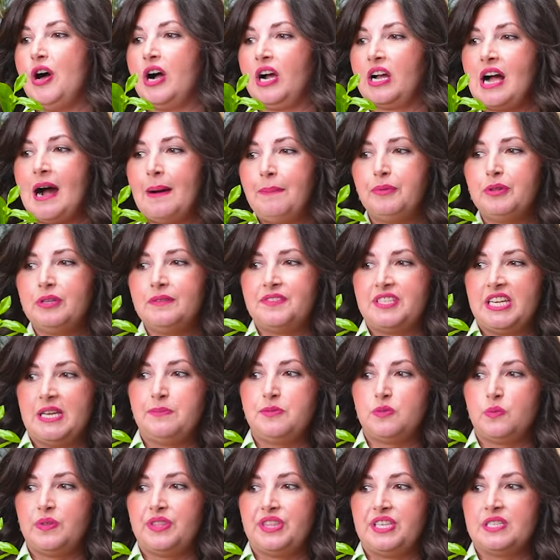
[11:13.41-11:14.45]
A couple of
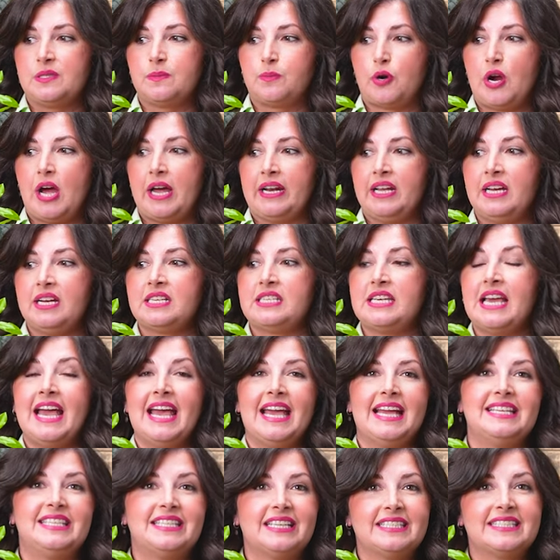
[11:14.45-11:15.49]
tips with this product:
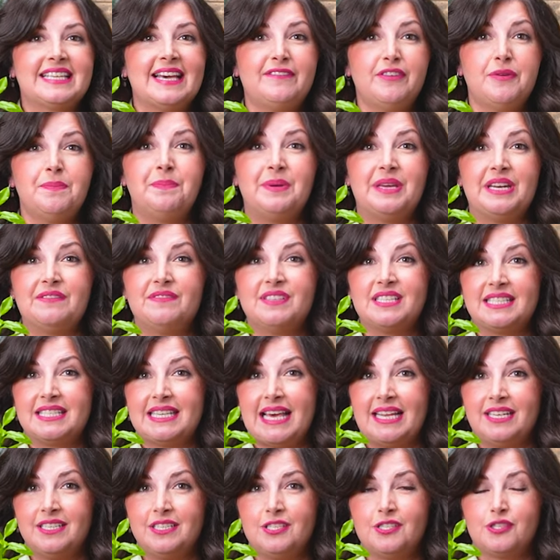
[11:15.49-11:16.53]
it does have a bit of a
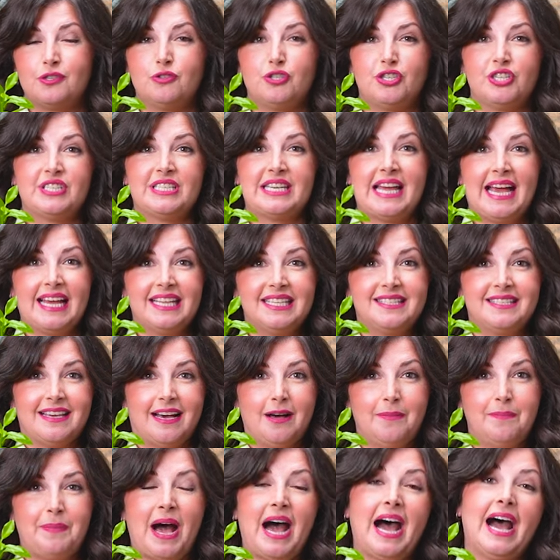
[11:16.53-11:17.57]
scent, so just heads
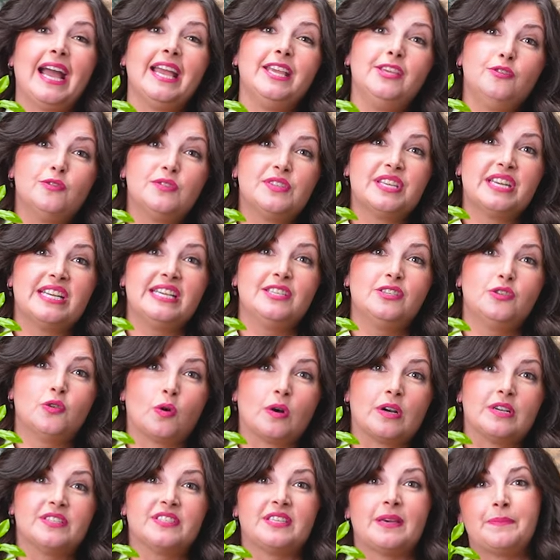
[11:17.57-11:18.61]
up. I use it
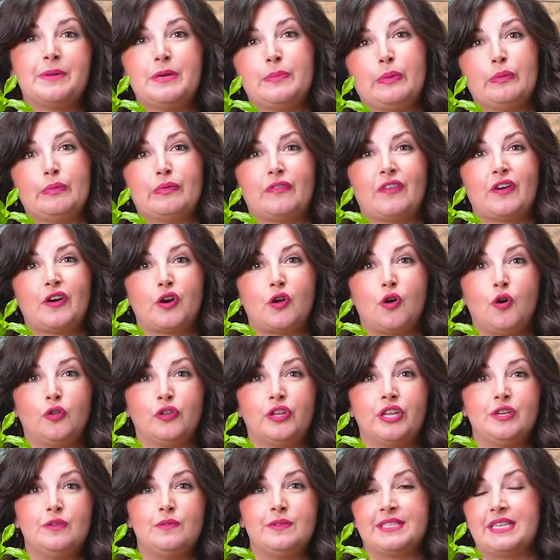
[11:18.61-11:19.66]
indoors. Some people prefer to
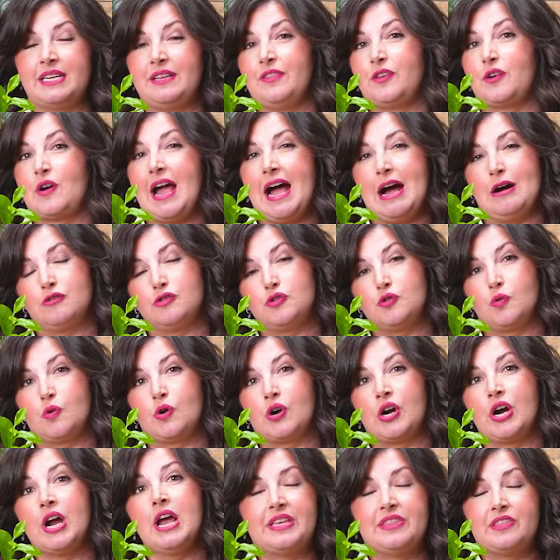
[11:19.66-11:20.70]
only use it in their
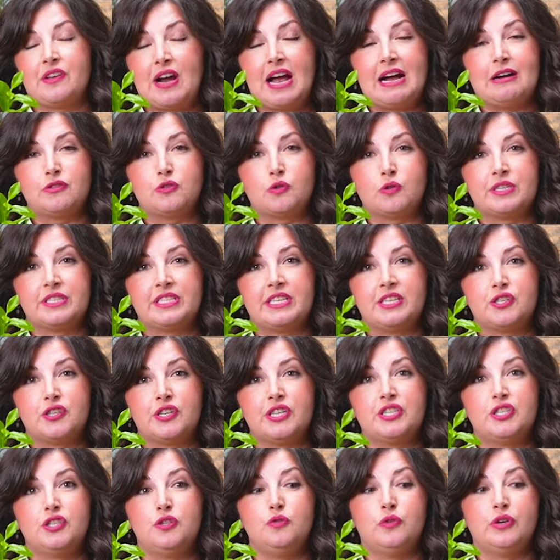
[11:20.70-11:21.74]
outdoor in their outdoor
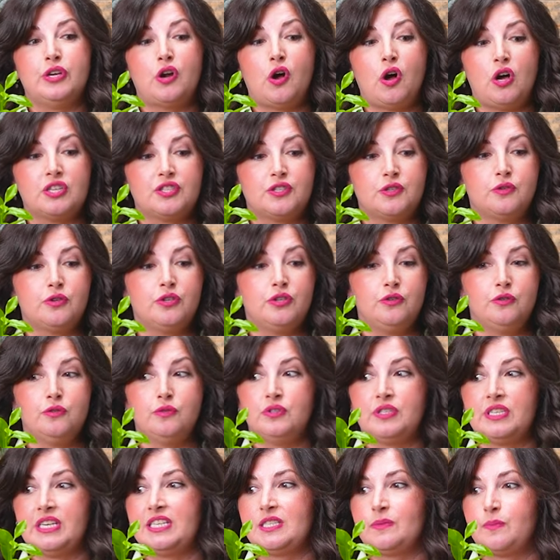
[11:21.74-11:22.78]
citrus. You can also
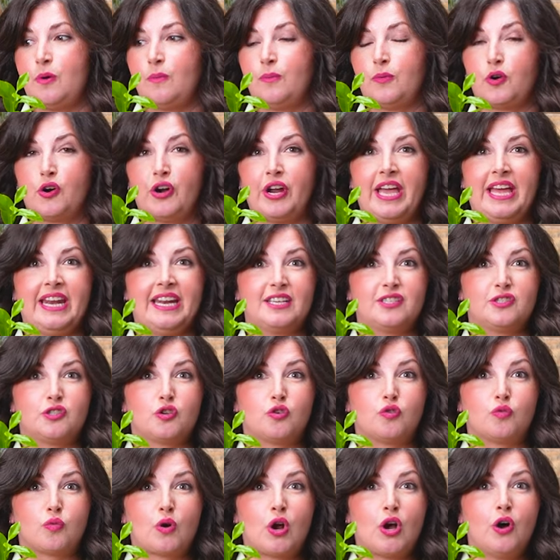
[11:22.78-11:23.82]
use Espoma
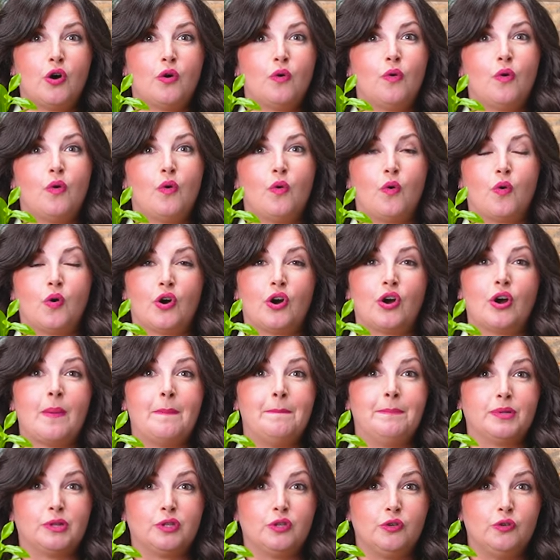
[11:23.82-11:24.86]
Organics Grow
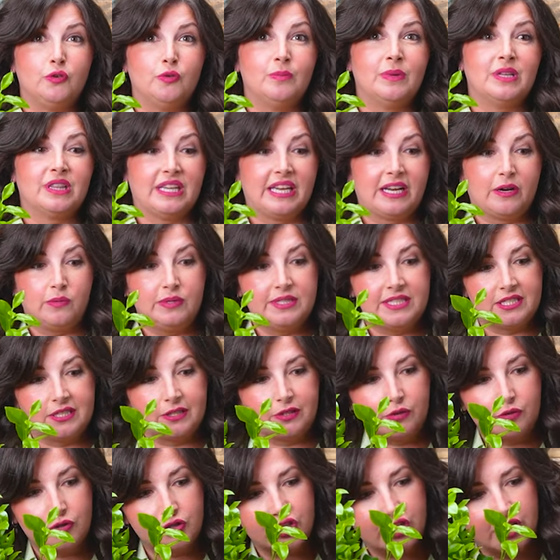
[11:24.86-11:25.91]
or Bloom liquid
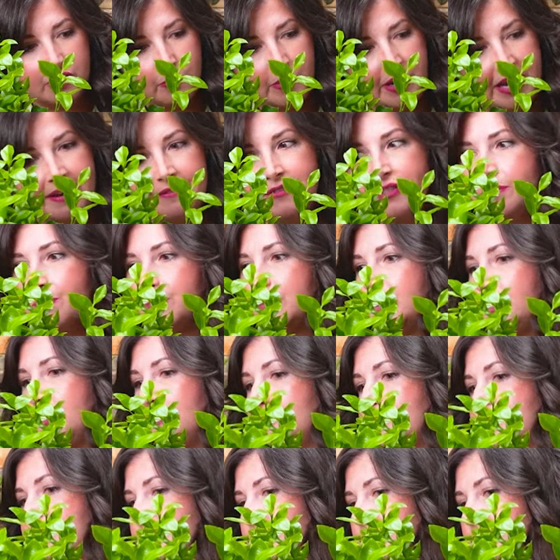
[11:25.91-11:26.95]
solution. We have the
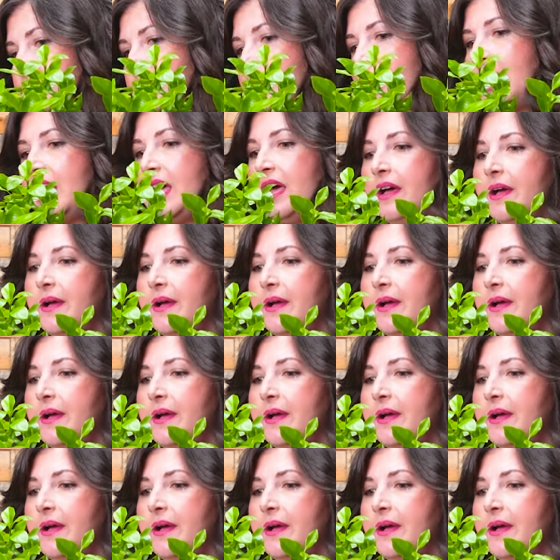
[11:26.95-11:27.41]
Bloom solution